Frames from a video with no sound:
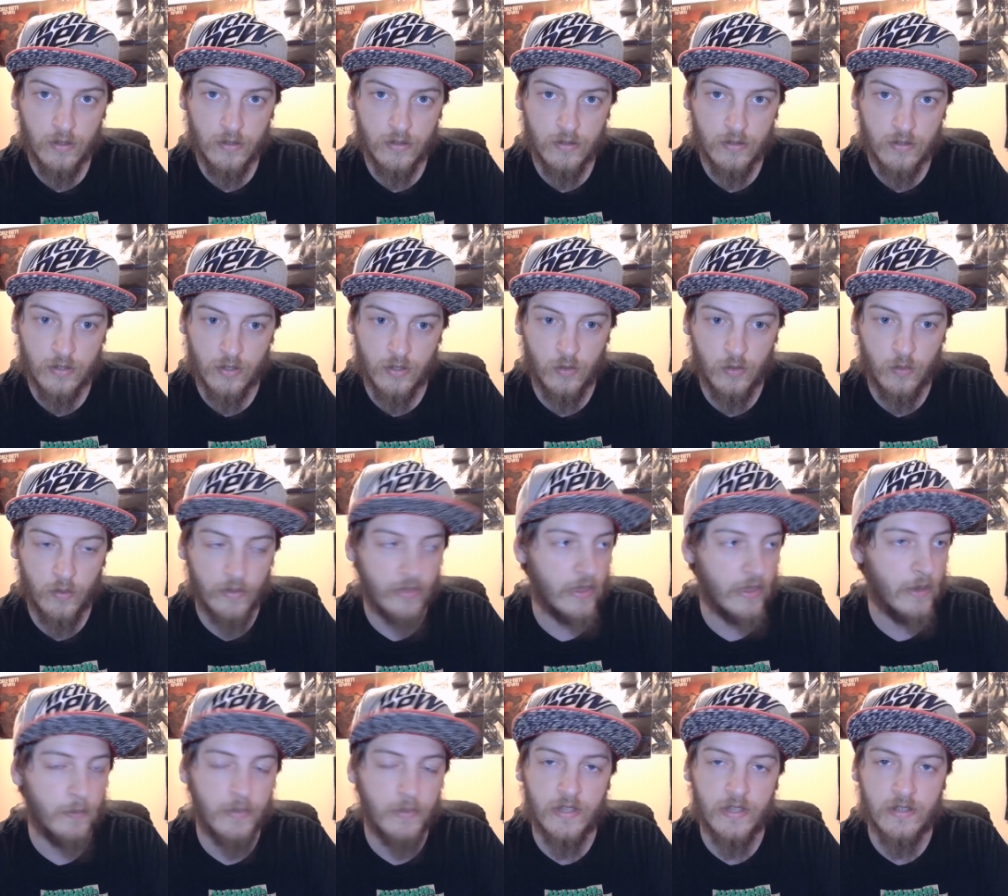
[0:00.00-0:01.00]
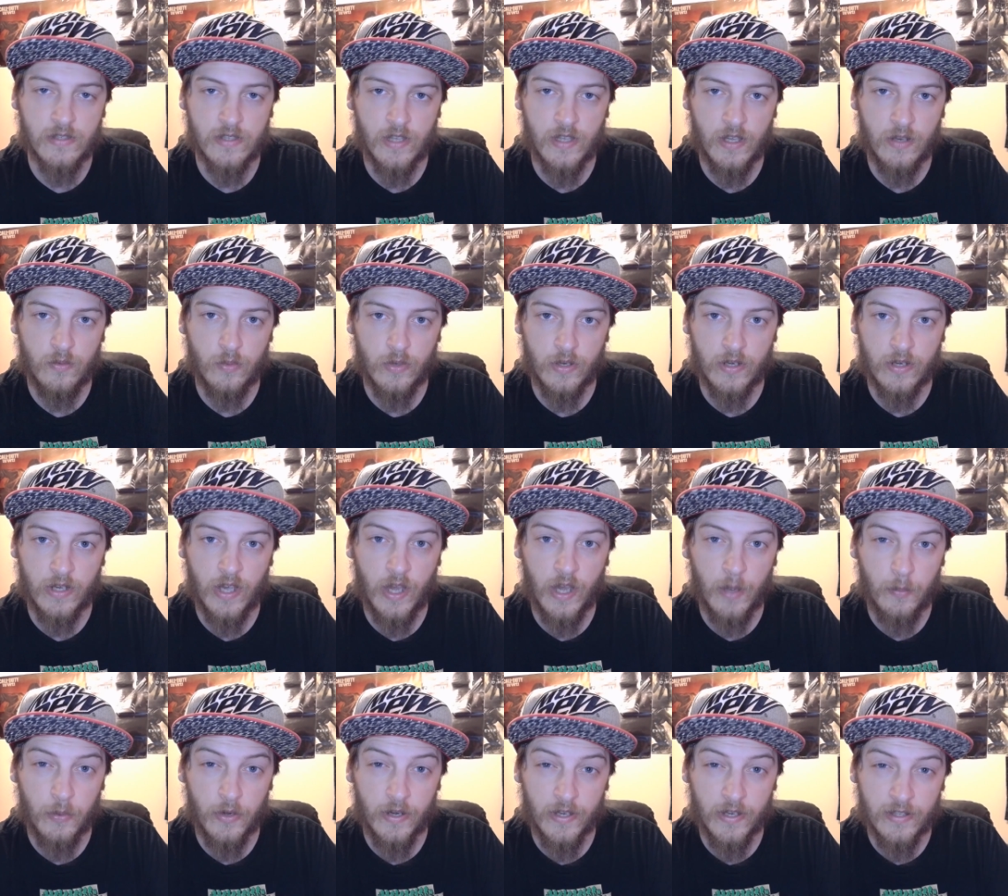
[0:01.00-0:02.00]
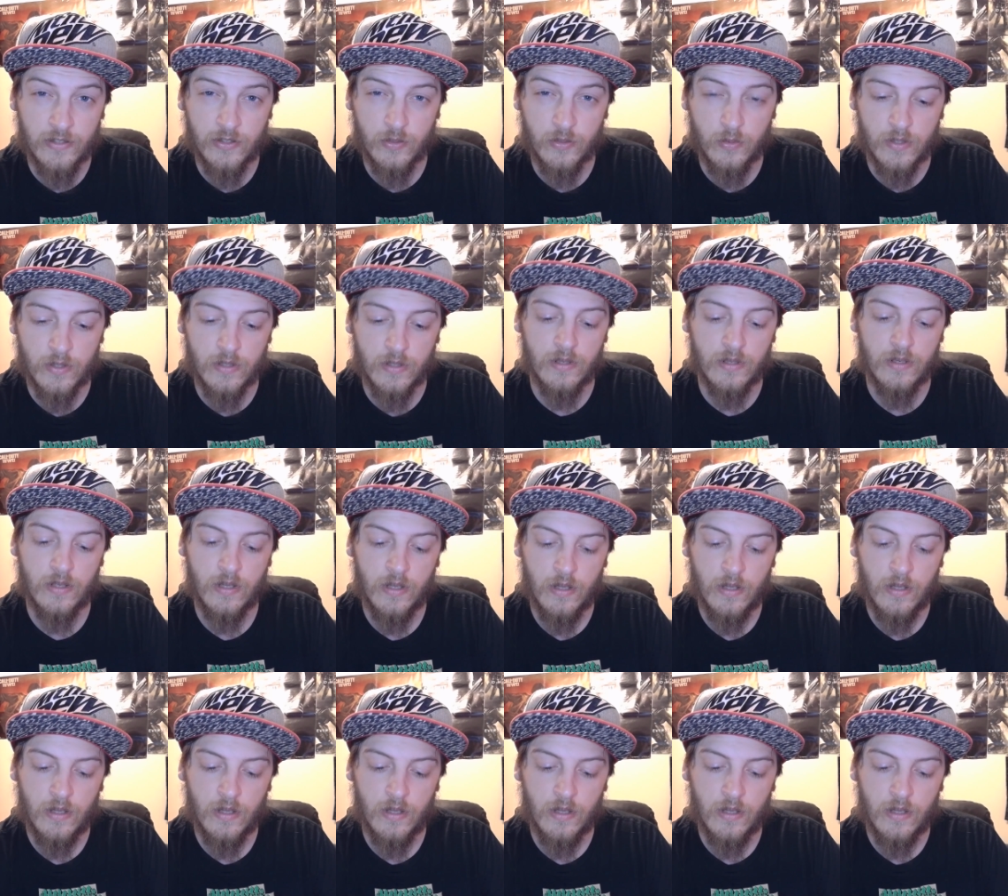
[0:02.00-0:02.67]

So with that being said, we're going to hop right into it.